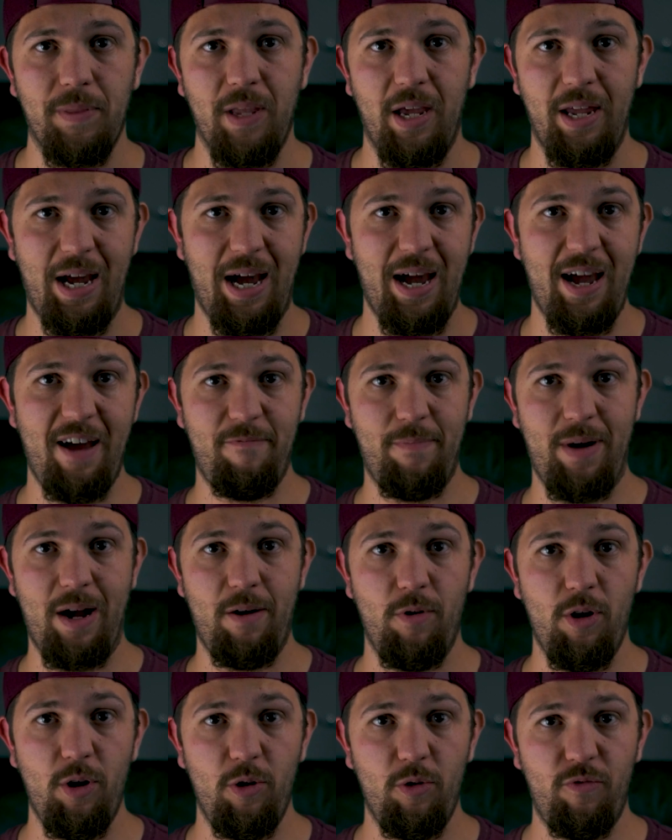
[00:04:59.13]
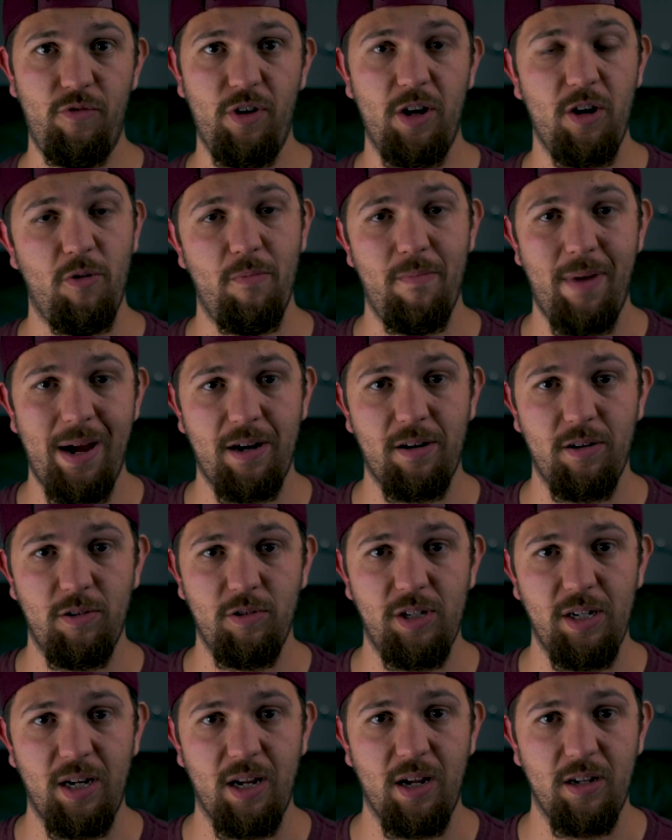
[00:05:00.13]
And I have my Rode Video Micro
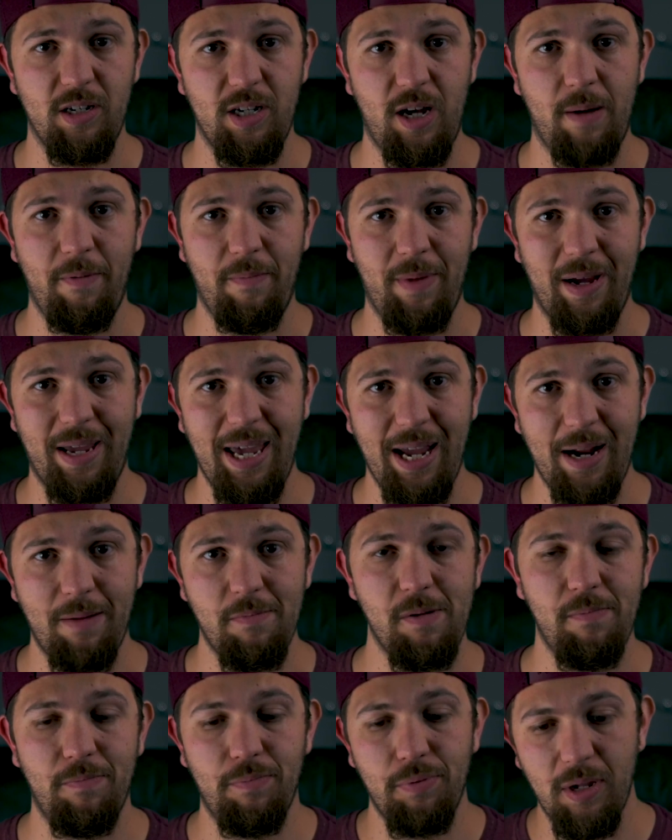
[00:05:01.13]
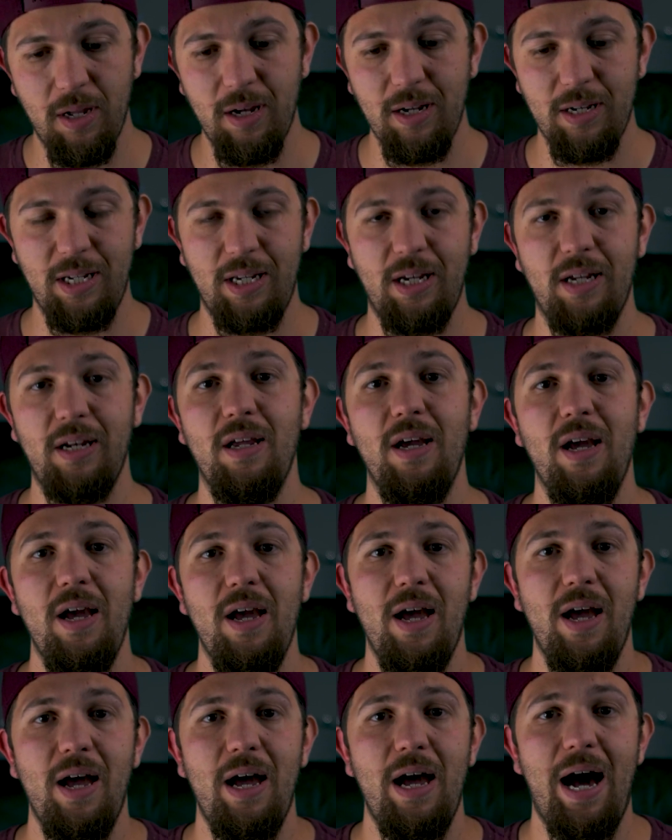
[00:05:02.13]
sitting on top of my camera plugged in.
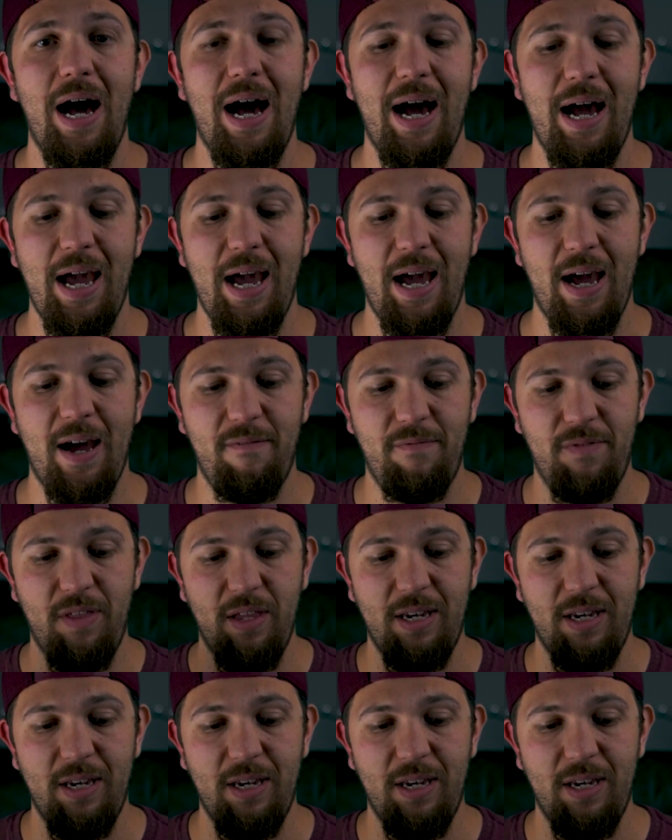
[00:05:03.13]
I have the